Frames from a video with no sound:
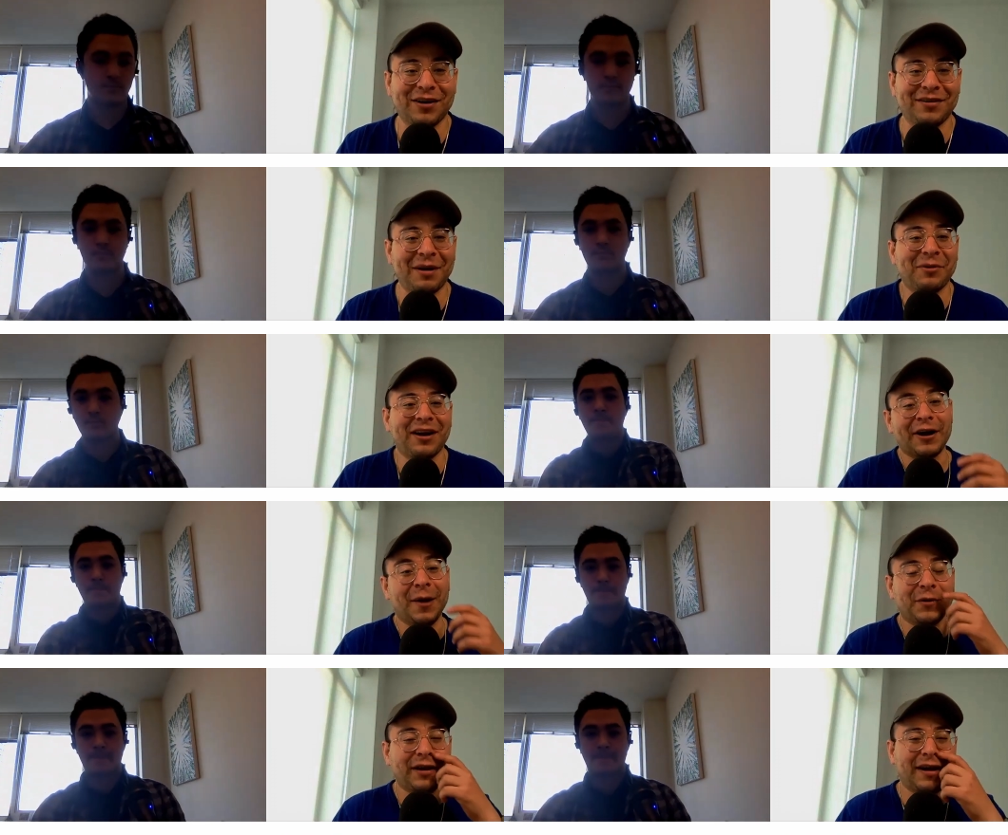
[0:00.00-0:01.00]
Speaker 1: anymore.
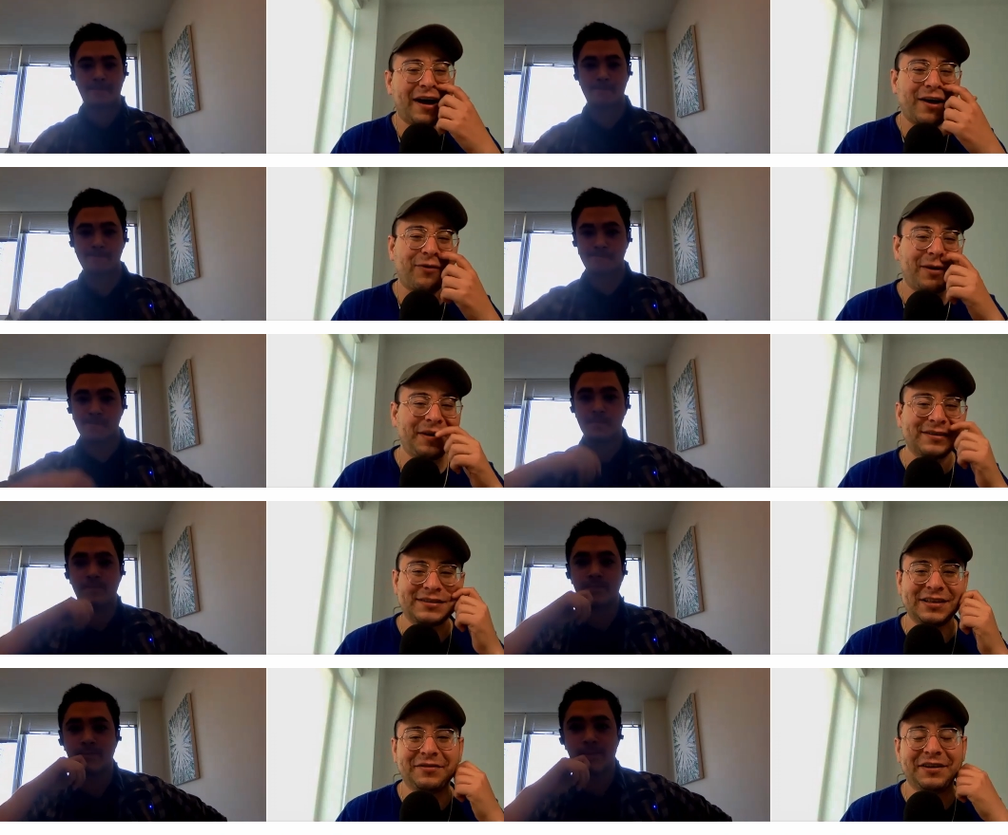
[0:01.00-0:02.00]
Growing up, you're like, oh, I don't want
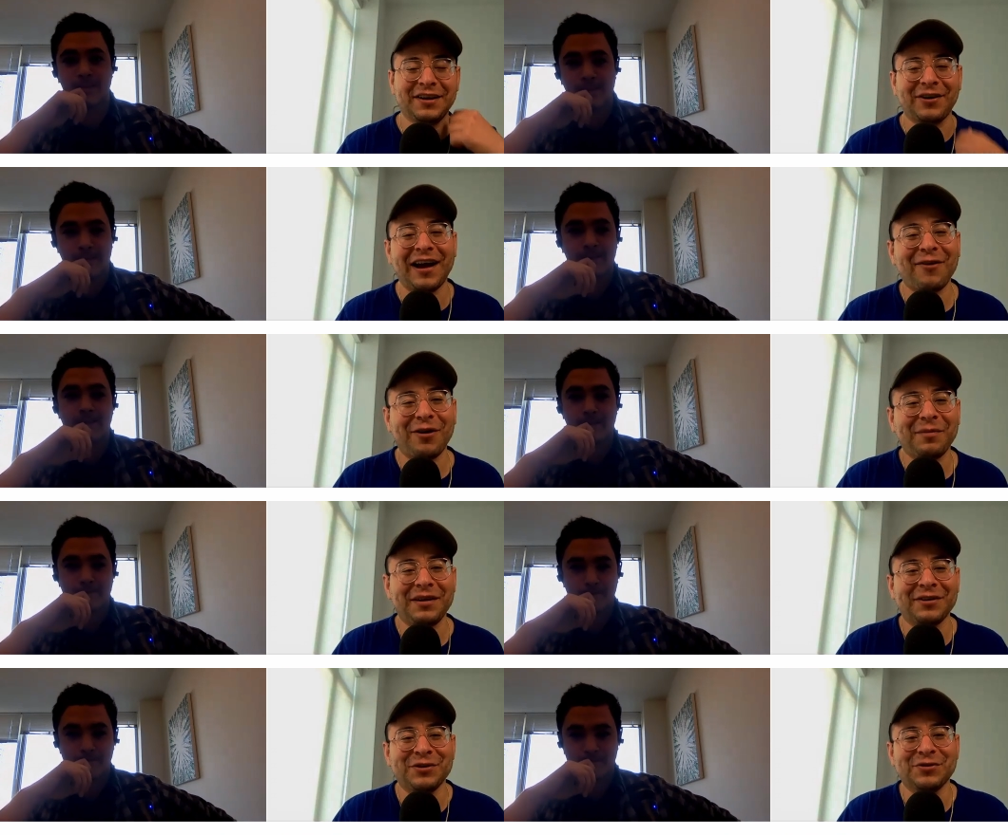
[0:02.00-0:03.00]
to be on T V or I
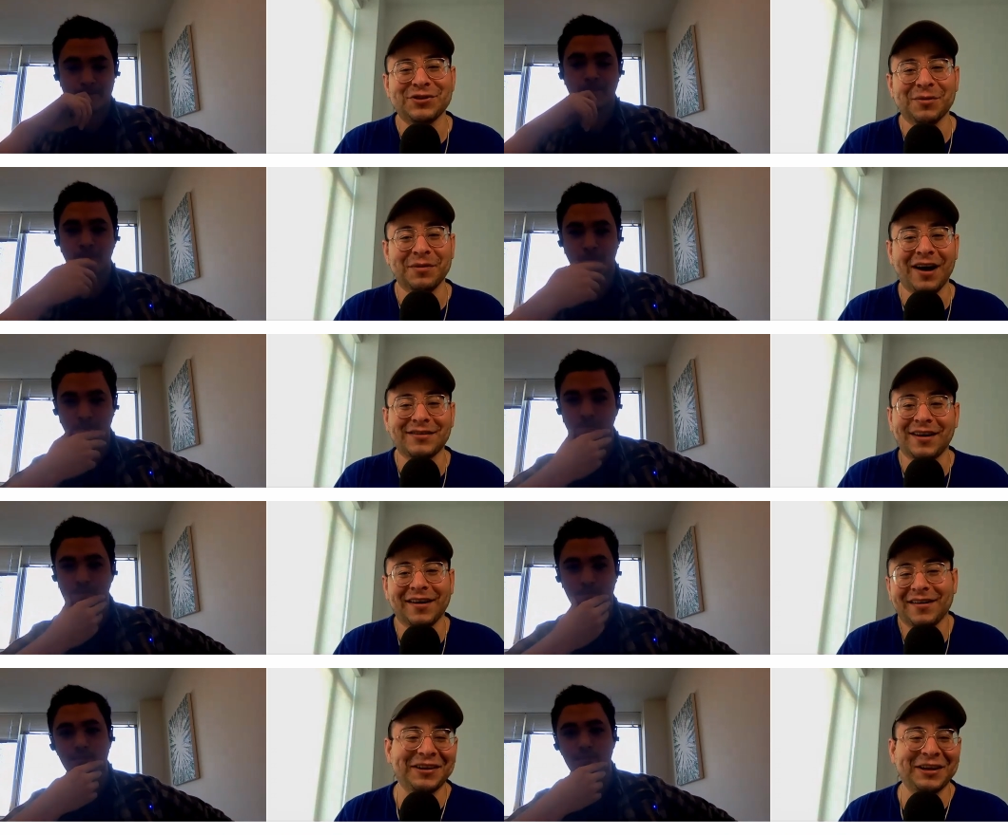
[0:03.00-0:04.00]
don't want to be on YouTube.
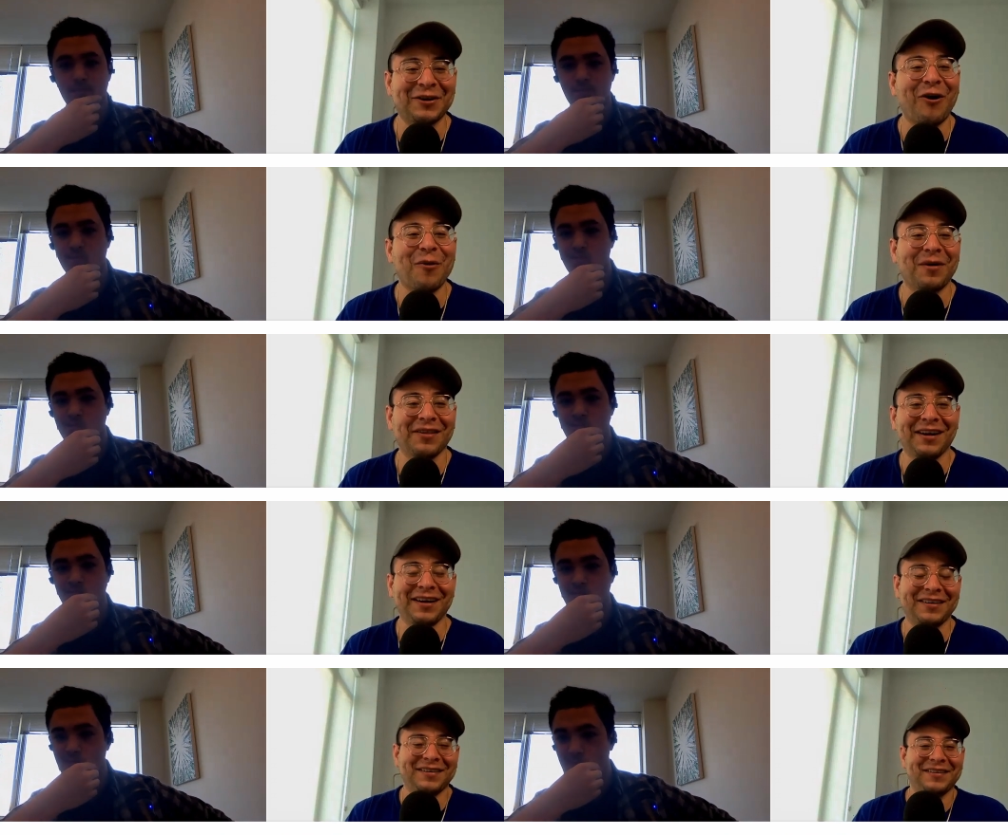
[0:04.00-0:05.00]
Now kids literally grow
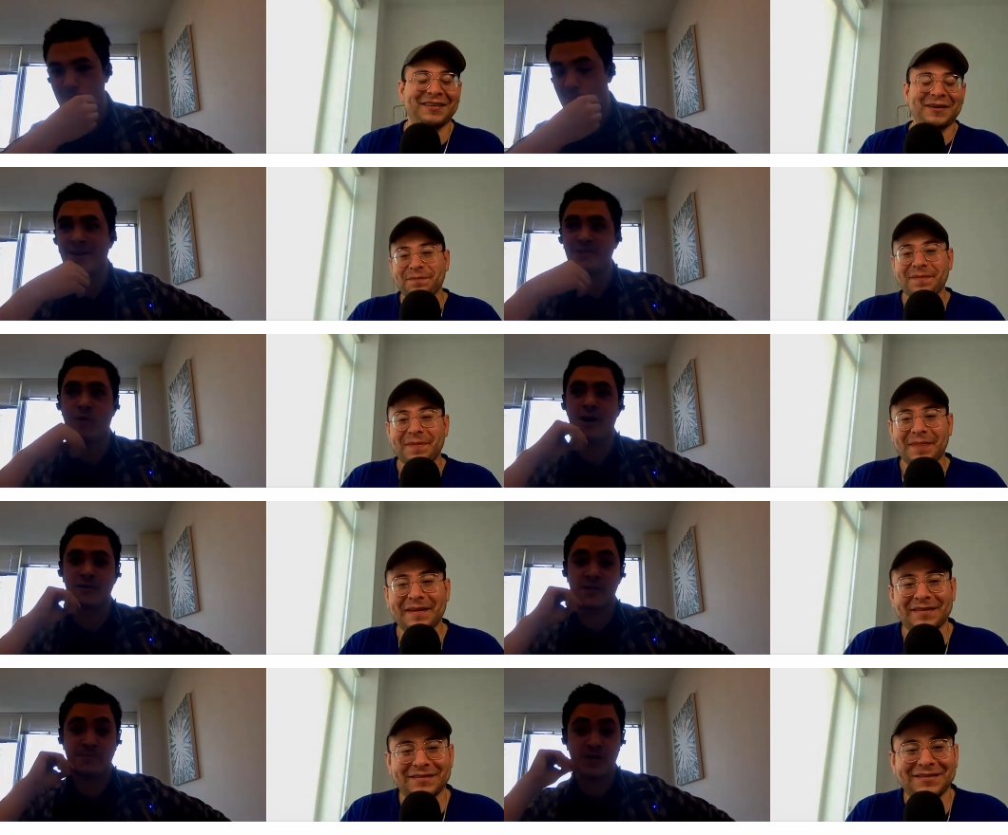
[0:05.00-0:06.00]
up on that.
Speaker 2: Yeah, that's
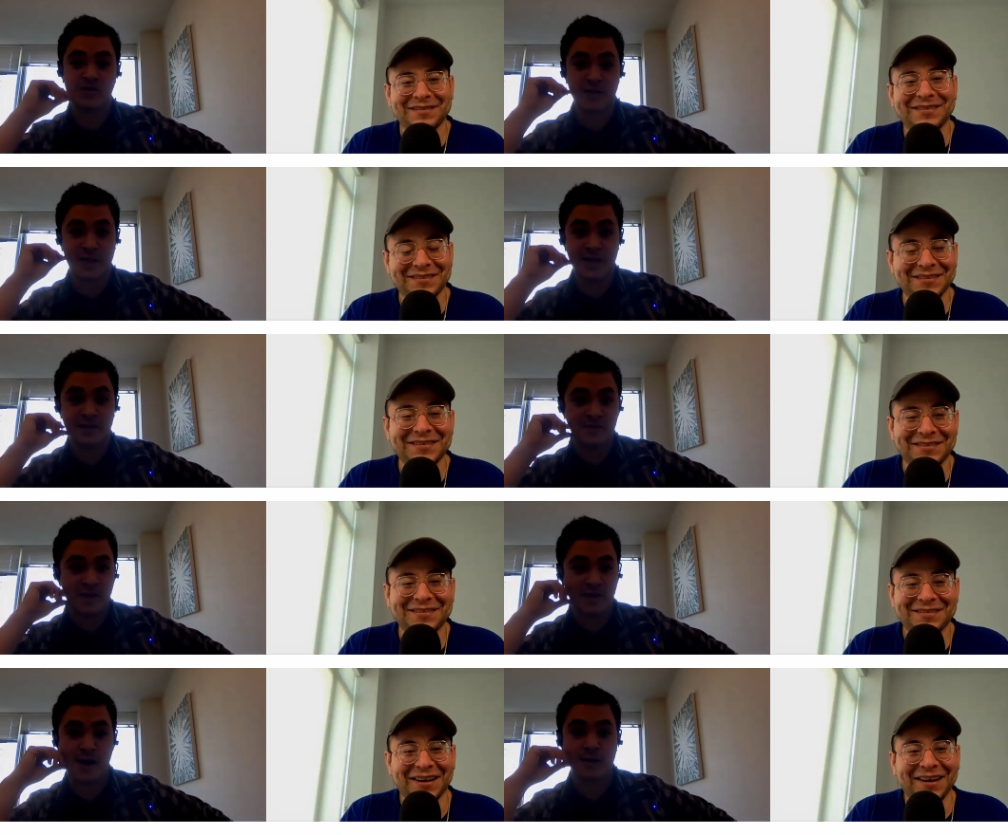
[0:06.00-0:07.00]
wild, especially the
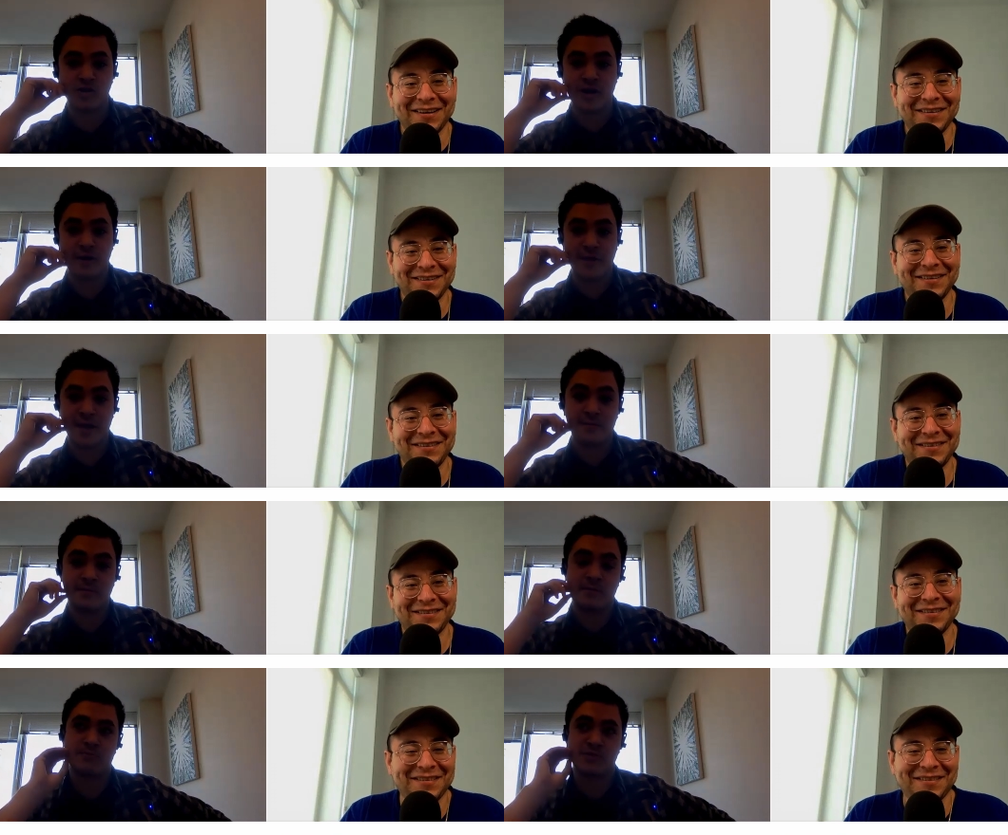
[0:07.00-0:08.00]
kids in college now
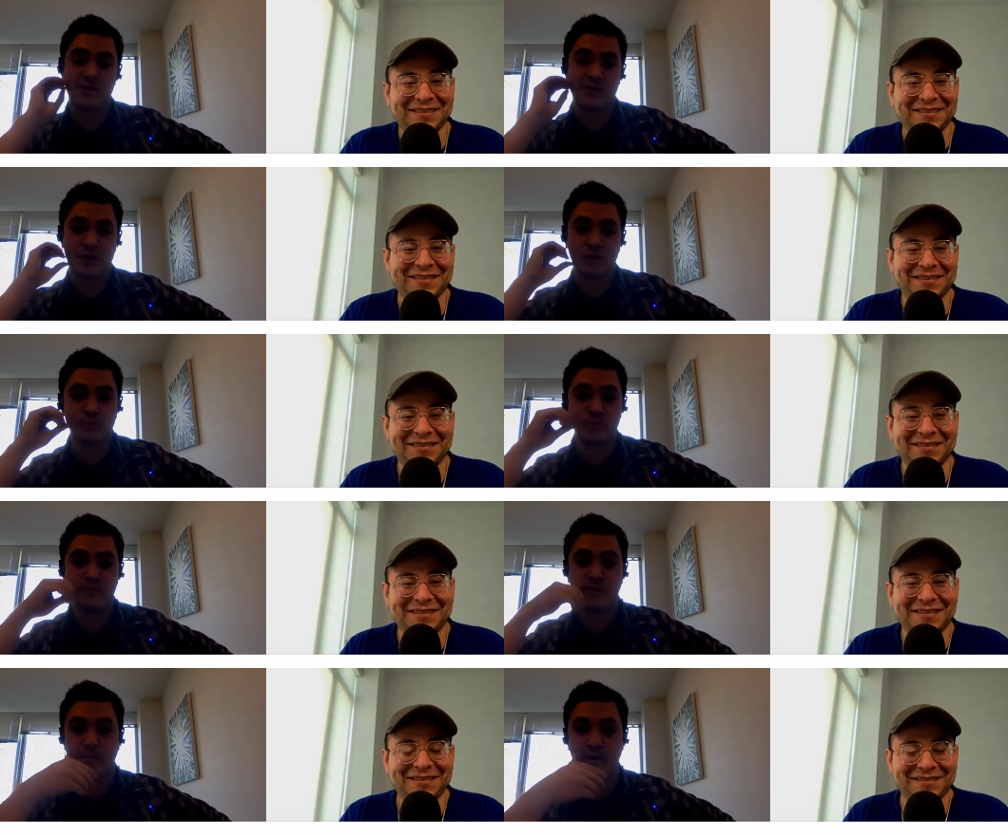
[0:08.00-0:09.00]
that, I don't want to sound like an
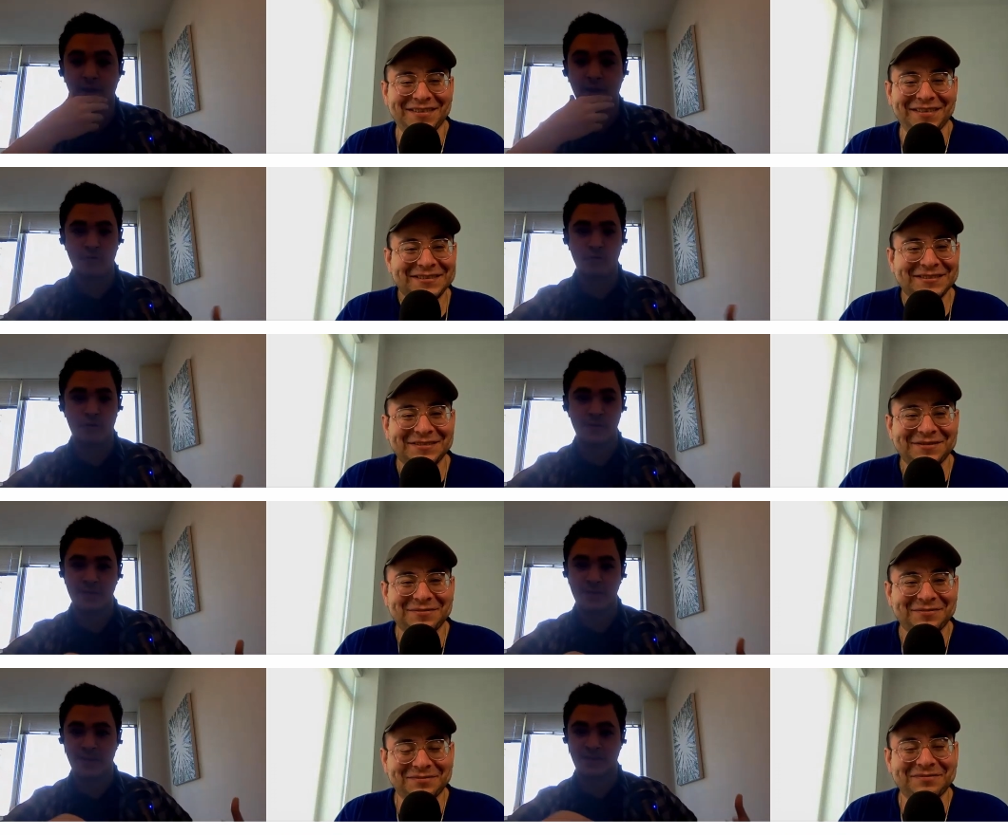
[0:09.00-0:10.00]
old boomer, but they grew
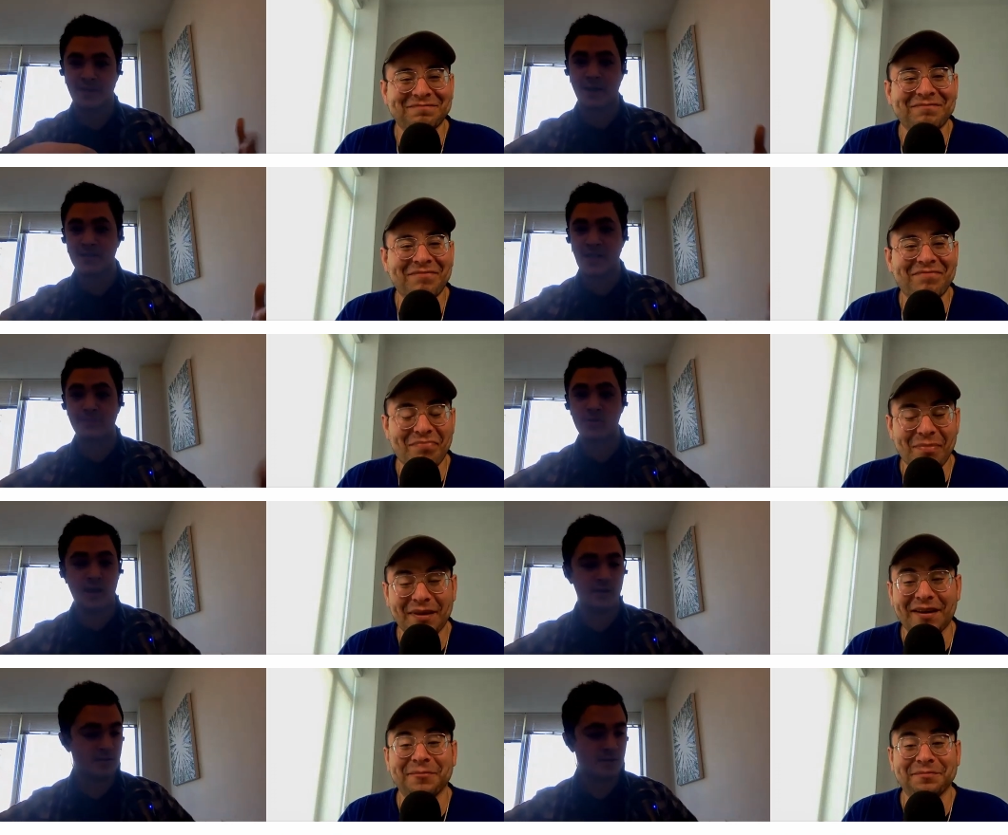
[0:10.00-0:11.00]
up in the TikTok, Snapchat,